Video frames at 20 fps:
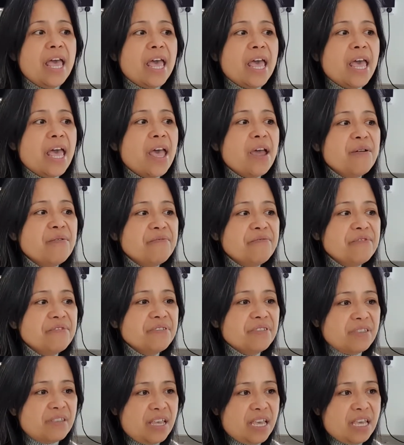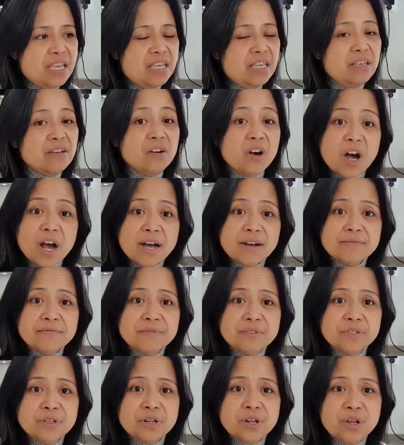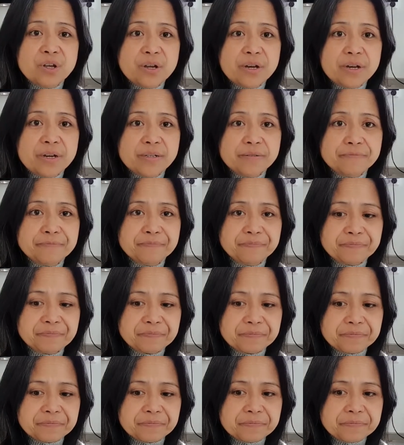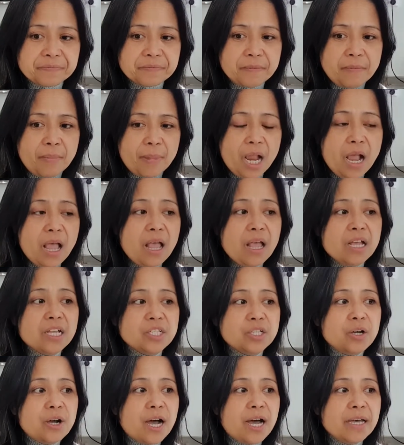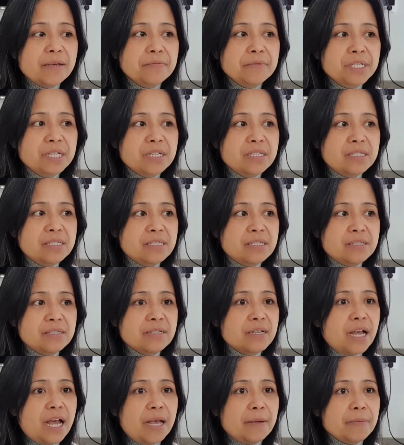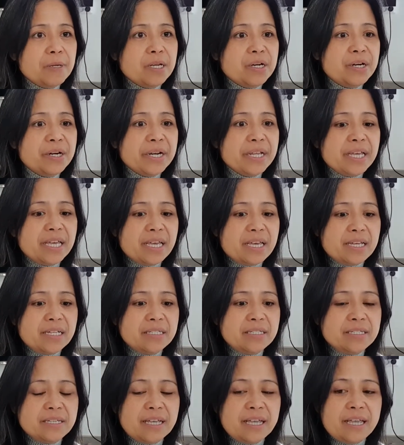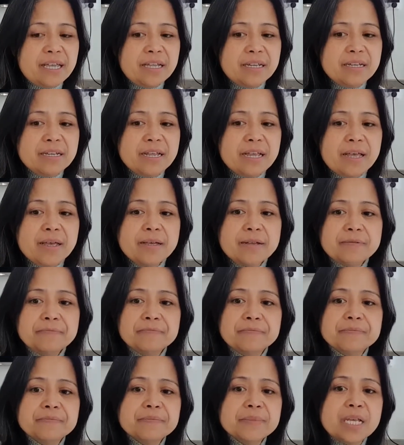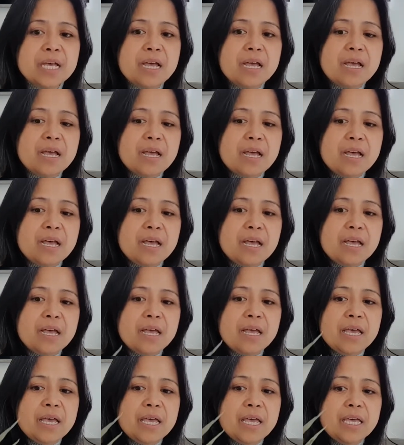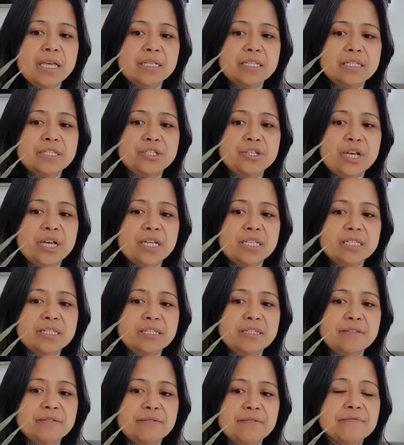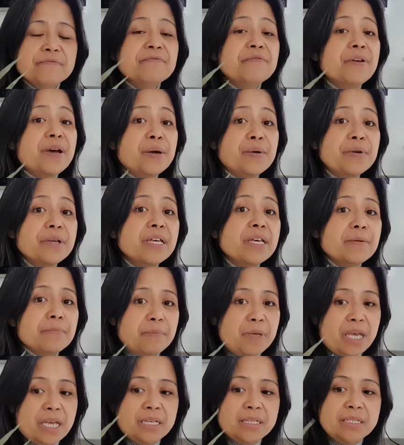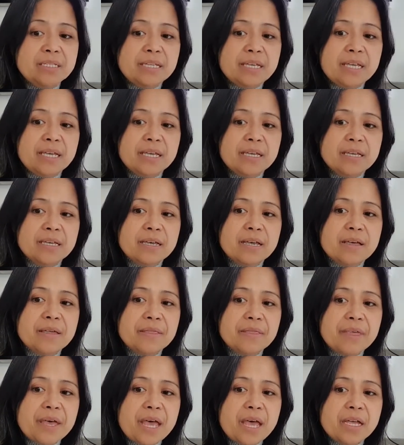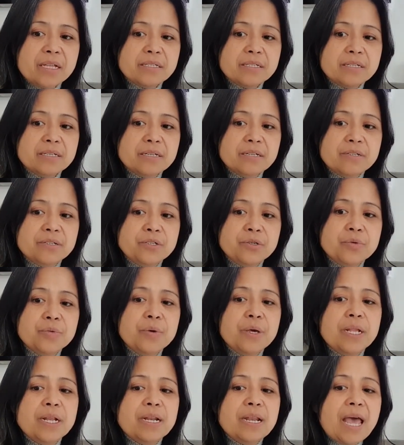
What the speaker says: everything you have to learn. So I'm learning it, and it's just very amazing that you will